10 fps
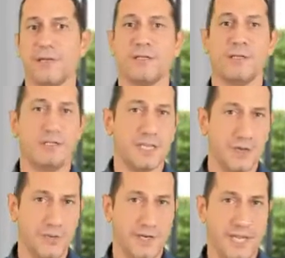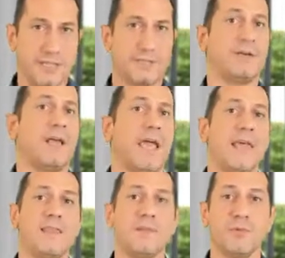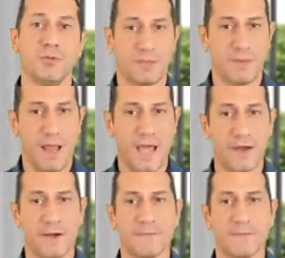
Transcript: a denominator, and a multiplier.